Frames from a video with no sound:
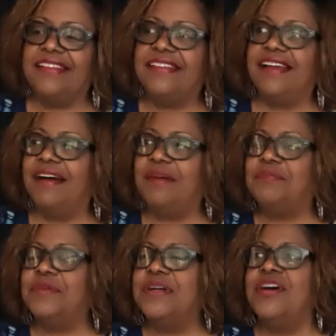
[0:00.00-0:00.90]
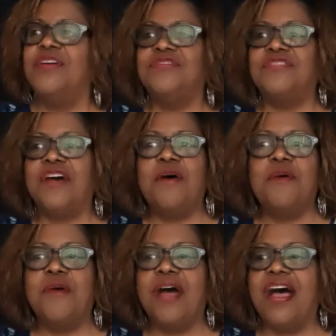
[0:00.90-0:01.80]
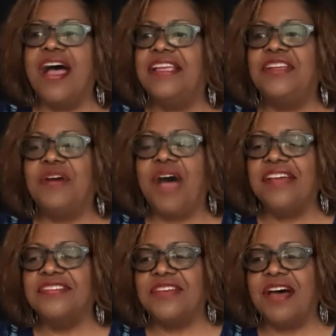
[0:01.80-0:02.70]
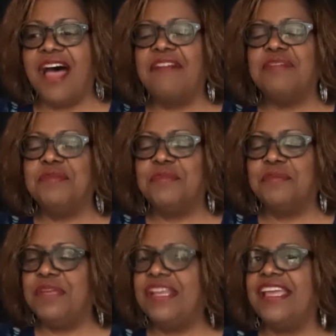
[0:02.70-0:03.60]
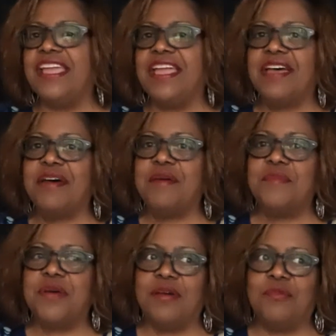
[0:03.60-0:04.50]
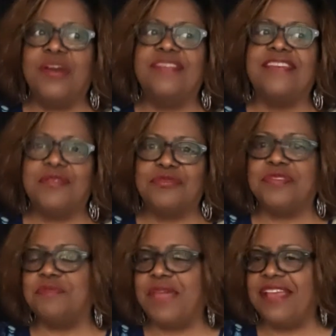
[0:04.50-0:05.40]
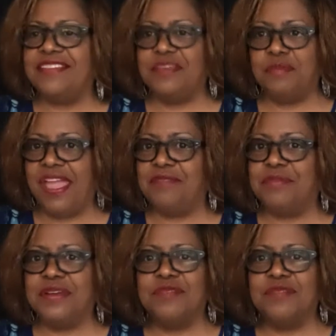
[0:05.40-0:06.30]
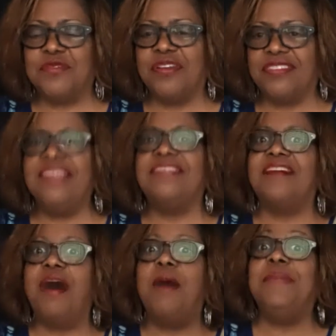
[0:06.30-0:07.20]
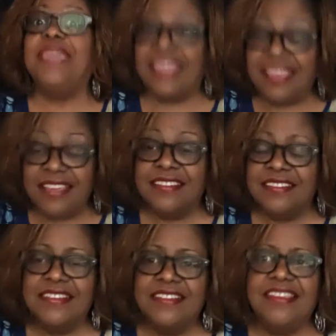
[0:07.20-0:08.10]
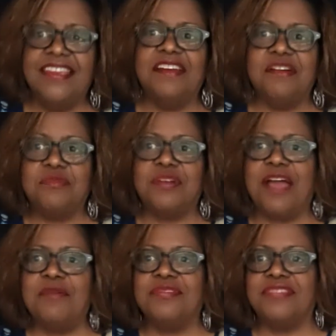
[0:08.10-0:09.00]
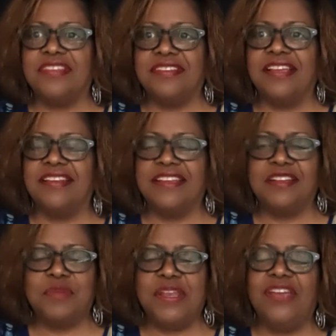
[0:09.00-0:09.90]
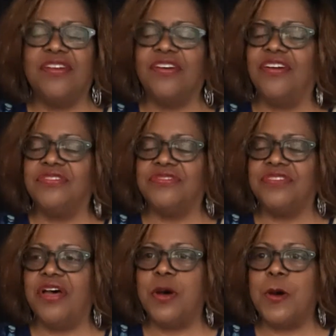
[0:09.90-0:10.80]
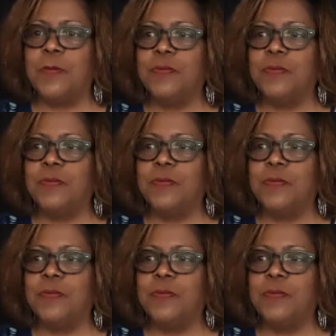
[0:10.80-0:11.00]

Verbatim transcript: um, so, you know, I saw, I remember meeting him once I was with the Basie band, but of course he saw me, you know, when I was a, a little bitty girl. So,